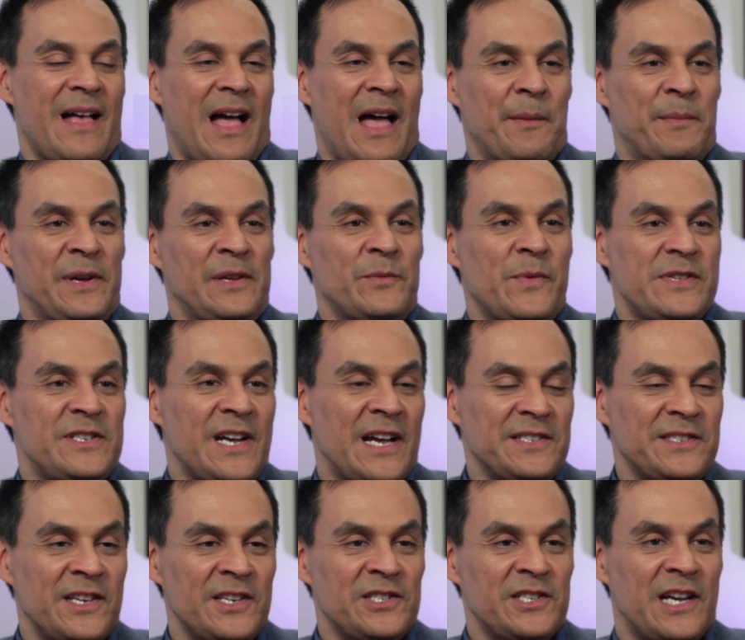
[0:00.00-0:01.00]
I've been with
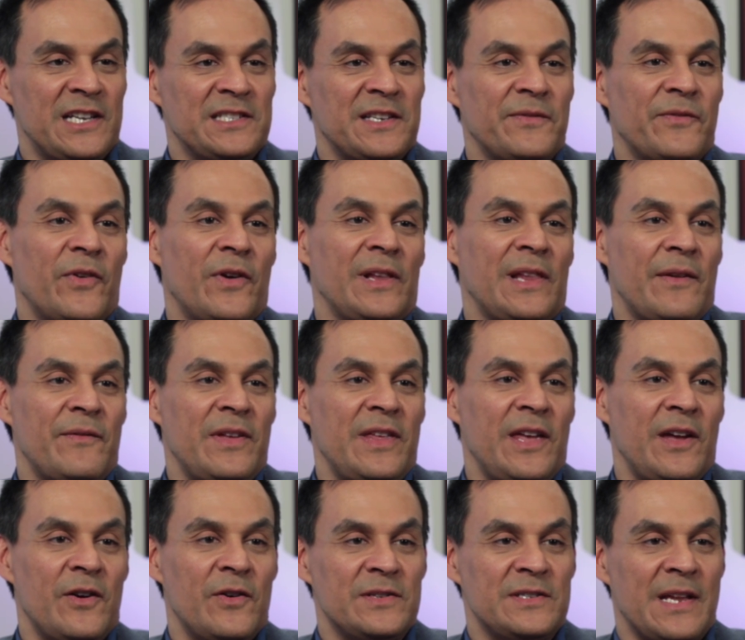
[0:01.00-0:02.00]
Johnson & Johnson for 11
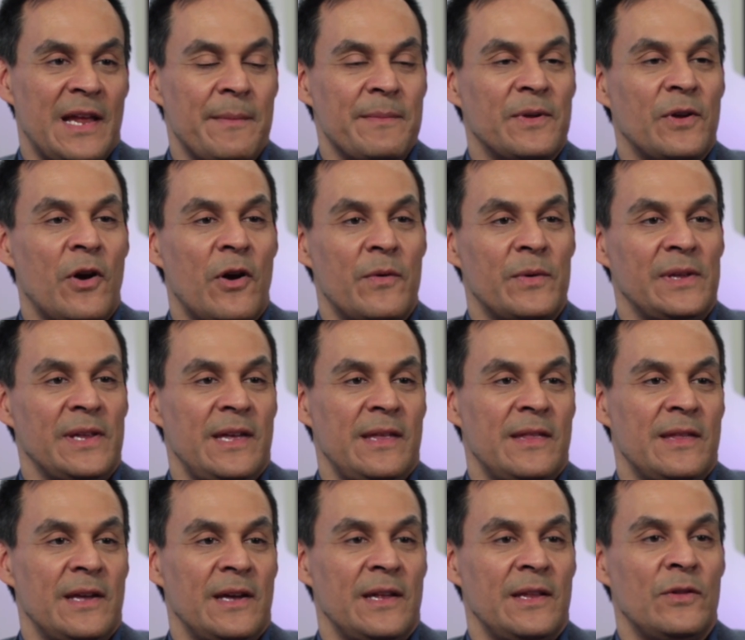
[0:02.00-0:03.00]
years, and I'm currently
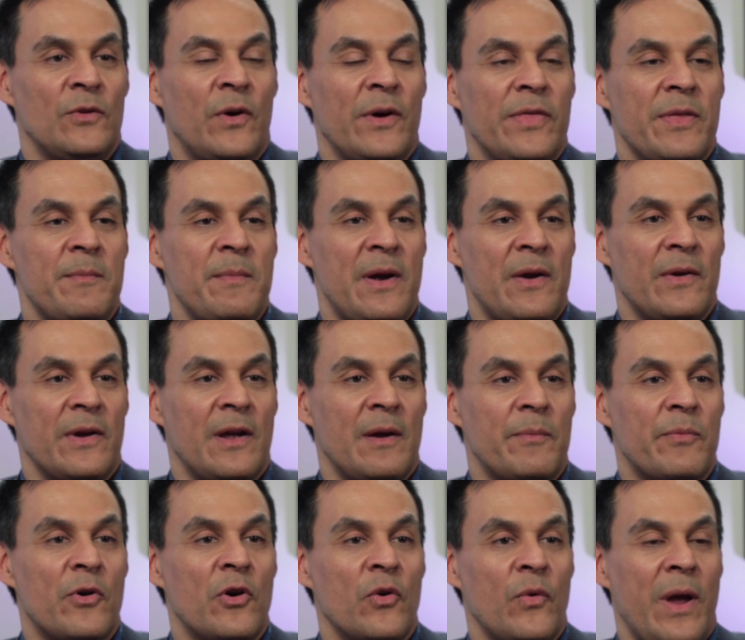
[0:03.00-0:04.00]
the North America
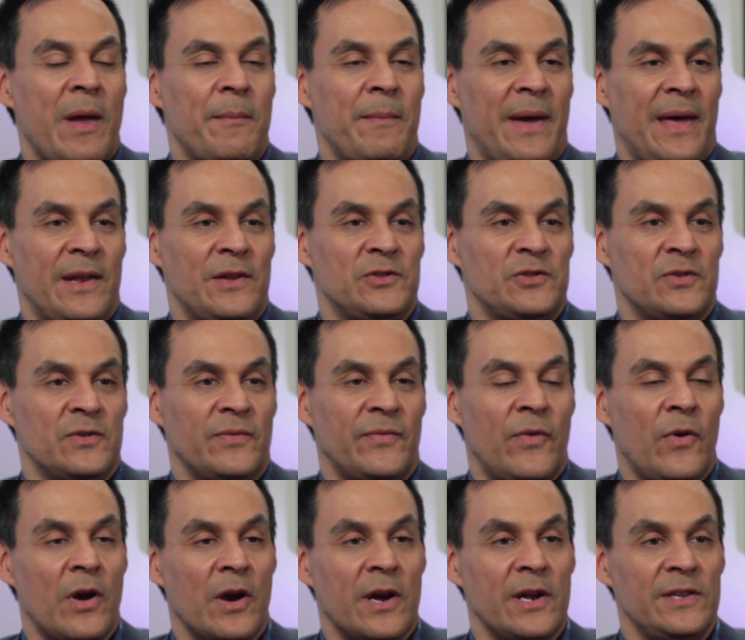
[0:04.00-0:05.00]
Program Manager
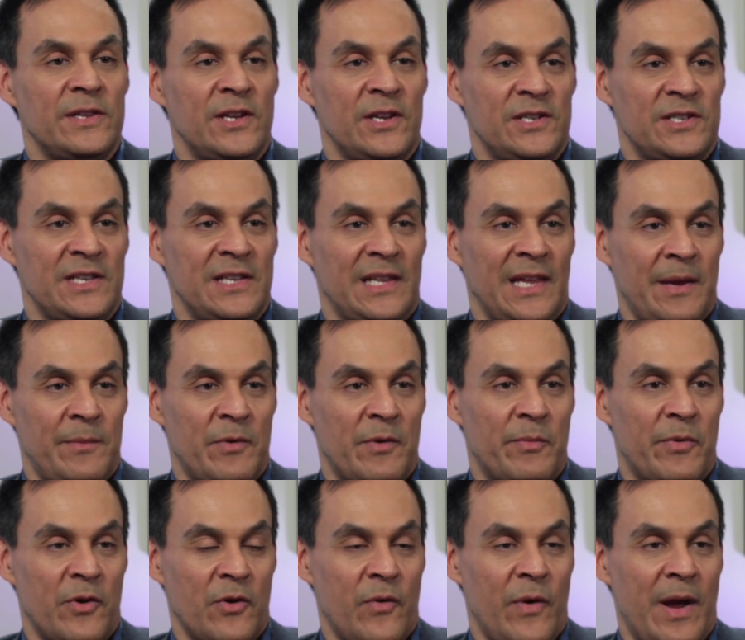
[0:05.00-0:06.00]
for our Contingent Labor
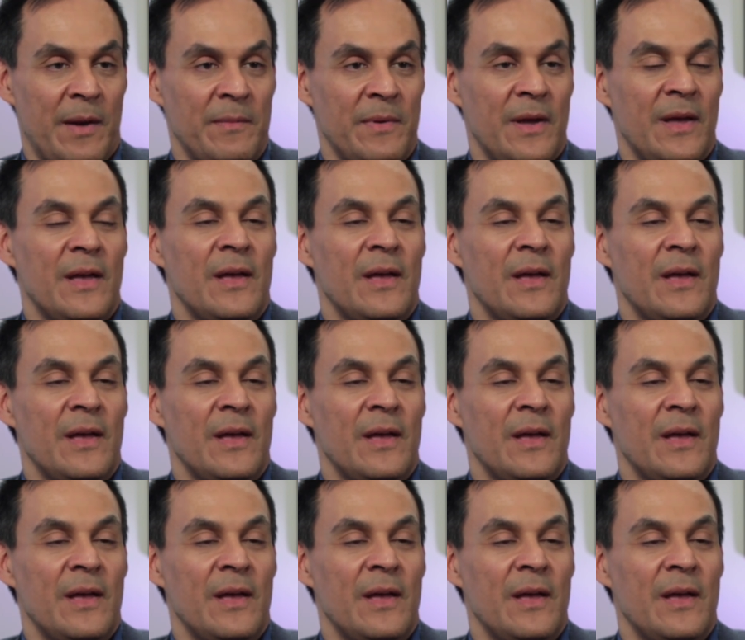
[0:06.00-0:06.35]
Program.